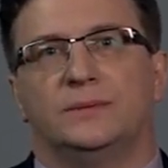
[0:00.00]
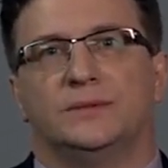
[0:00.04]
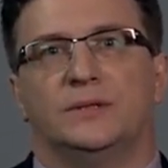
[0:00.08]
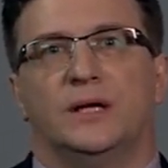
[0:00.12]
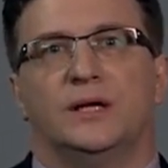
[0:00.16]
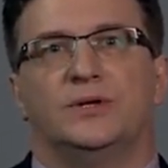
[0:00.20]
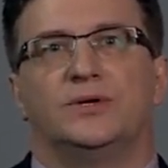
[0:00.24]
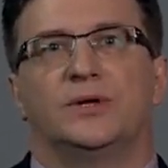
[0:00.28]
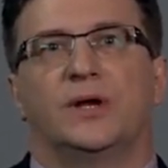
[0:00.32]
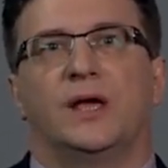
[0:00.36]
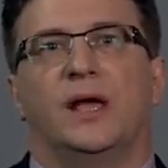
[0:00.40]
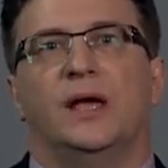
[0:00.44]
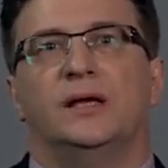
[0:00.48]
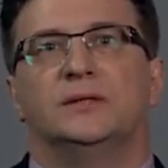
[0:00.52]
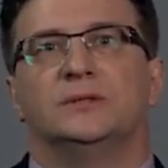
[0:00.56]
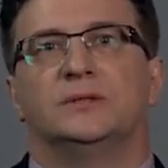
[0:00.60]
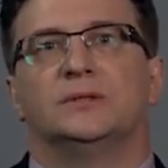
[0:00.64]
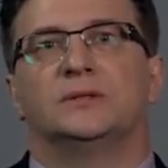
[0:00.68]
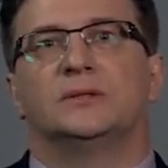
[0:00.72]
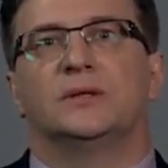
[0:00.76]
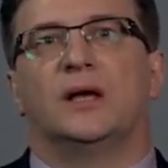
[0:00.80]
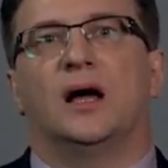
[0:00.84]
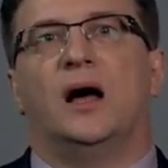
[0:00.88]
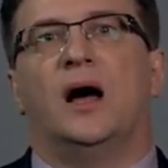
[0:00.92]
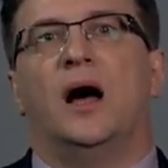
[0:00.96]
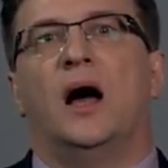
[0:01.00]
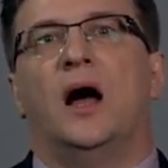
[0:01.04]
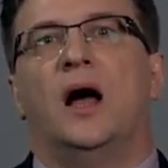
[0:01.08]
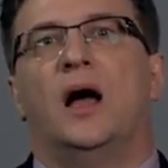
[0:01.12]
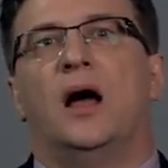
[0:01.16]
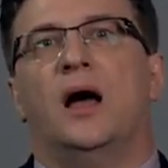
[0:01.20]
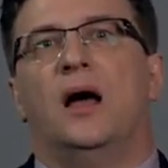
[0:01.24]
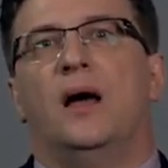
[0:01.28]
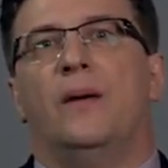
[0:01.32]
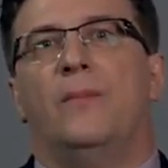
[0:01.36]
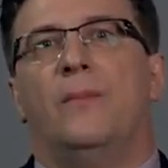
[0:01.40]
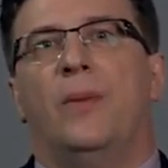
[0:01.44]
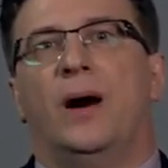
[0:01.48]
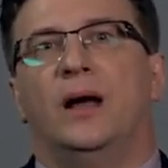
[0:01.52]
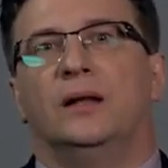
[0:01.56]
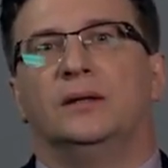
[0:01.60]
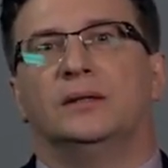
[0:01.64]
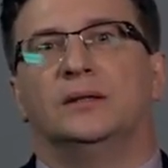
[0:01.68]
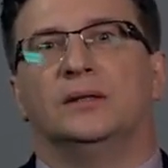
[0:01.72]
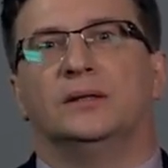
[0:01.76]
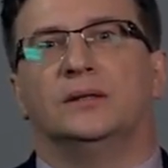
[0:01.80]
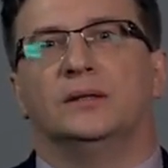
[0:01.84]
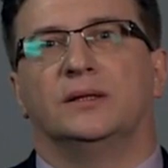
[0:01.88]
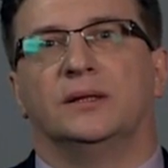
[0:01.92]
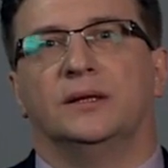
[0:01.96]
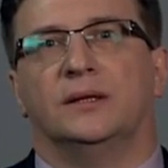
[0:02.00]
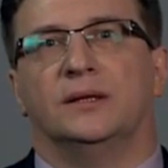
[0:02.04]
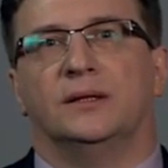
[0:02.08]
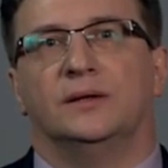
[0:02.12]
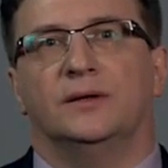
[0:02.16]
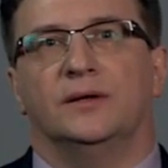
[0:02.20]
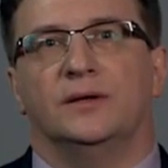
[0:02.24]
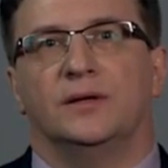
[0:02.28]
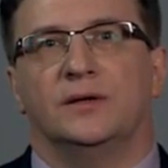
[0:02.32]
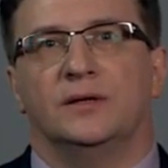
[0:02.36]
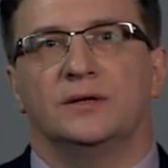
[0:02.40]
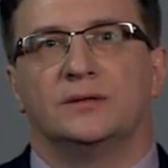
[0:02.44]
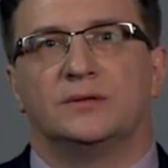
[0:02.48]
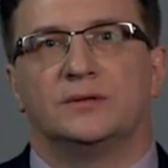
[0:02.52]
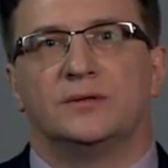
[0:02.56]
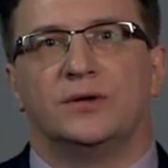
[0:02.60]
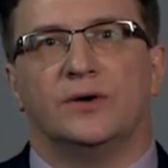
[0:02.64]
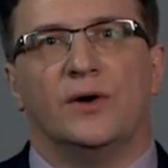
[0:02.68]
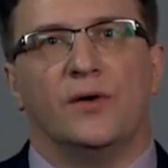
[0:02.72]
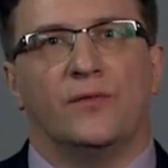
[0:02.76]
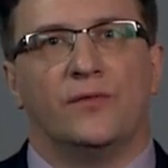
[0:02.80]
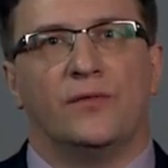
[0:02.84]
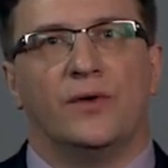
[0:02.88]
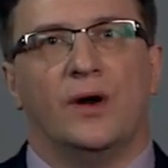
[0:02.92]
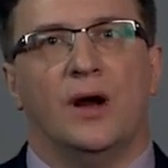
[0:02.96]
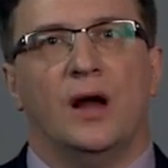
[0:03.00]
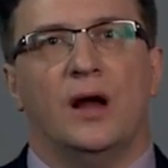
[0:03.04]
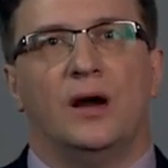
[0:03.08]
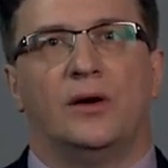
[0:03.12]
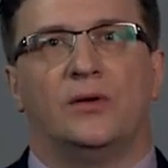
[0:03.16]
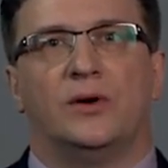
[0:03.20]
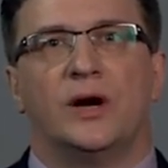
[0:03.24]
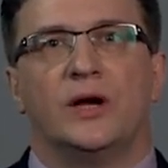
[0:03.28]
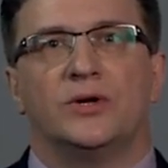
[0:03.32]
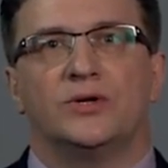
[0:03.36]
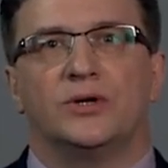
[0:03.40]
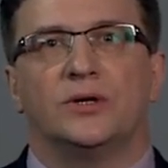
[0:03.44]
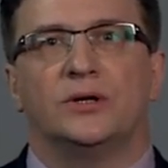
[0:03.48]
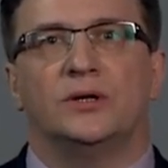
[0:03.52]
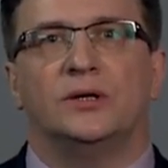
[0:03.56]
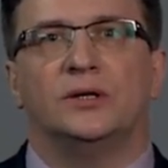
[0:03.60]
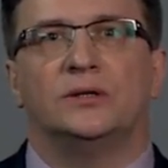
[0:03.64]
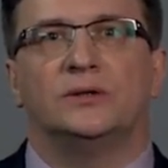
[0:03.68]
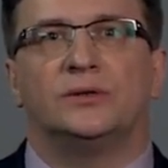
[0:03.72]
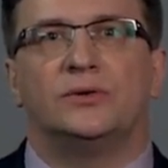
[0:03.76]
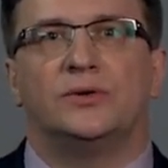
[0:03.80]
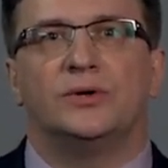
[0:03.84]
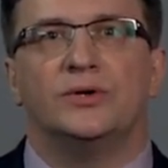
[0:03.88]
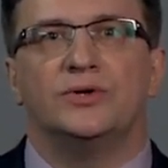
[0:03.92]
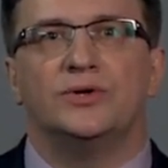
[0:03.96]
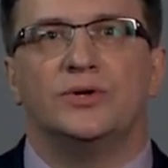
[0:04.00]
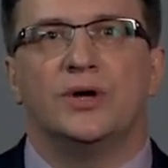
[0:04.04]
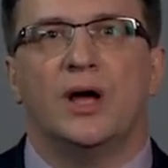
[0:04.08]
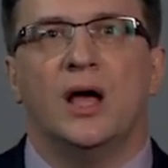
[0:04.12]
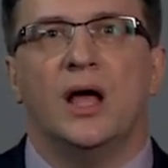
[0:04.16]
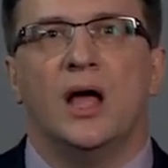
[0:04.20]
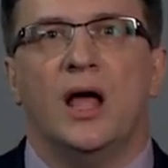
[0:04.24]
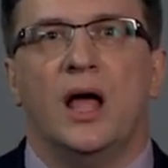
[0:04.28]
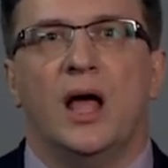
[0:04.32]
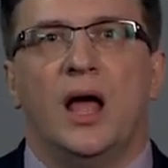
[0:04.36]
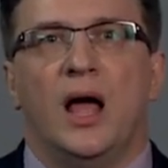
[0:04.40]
Such cases are abundant in the history of Russian literature